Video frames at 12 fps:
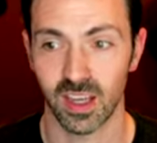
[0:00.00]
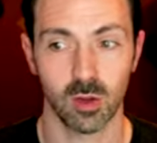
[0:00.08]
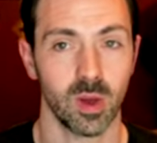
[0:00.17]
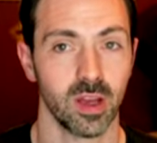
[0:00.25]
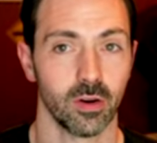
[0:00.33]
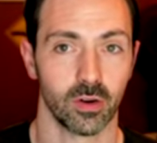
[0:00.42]

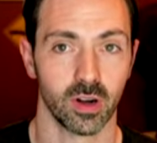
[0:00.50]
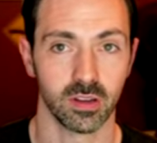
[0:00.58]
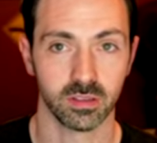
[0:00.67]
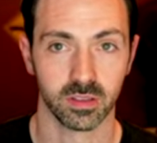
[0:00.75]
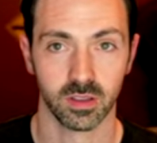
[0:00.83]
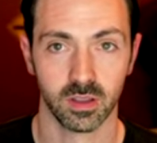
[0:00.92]
gigabyte hard
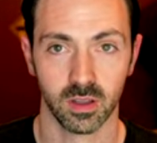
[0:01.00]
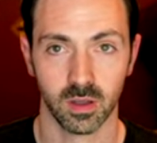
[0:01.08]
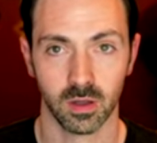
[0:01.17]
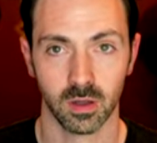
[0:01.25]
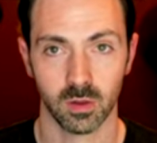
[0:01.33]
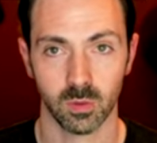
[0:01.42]
drive,
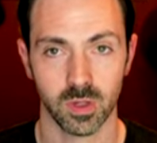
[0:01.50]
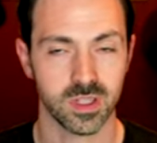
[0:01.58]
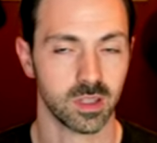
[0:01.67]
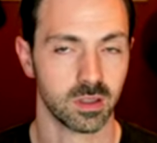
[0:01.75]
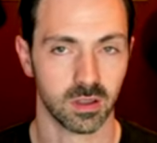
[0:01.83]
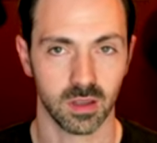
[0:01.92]

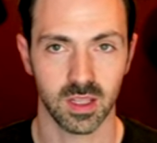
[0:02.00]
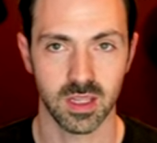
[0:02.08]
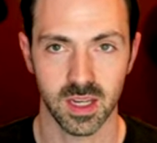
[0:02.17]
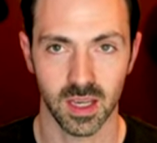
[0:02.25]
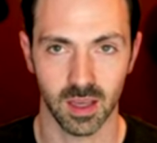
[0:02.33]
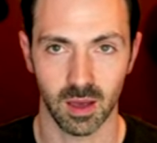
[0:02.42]
which
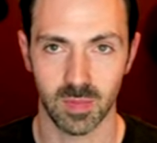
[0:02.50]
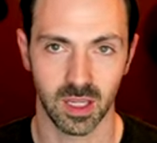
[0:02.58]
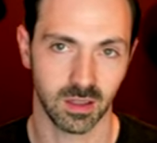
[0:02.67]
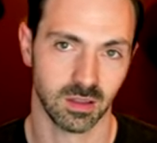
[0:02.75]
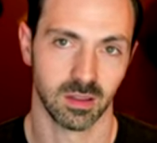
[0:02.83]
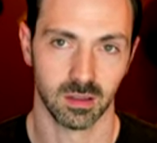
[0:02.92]
these days, I
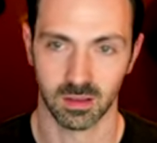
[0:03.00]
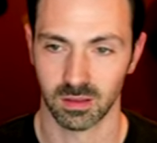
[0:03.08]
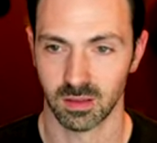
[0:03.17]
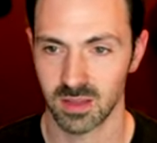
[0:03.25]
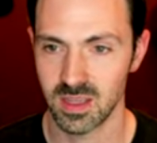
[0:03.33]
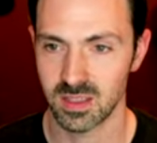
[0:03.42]
mean,
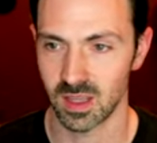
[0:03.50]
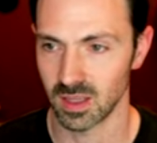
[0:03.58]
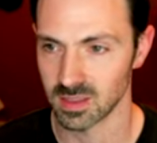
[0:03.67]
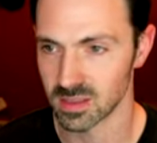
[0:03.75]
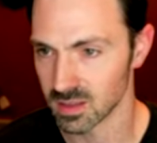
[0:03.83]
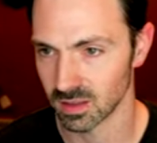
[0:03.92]
these
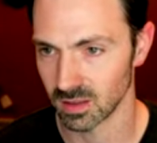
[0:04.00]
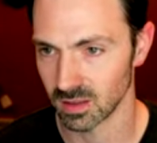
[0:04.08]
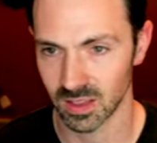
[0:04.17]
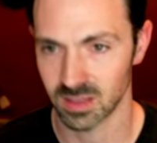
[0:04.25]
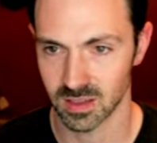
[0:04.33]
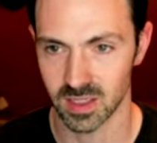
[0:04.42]
days,
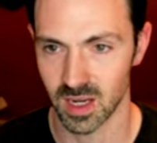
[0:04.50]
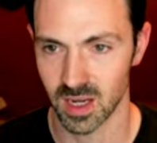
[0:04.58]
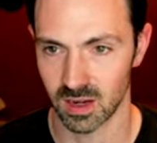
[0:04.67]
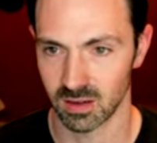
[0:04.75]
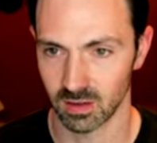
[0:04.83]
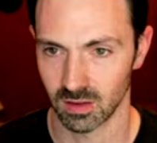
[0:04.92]
that's just not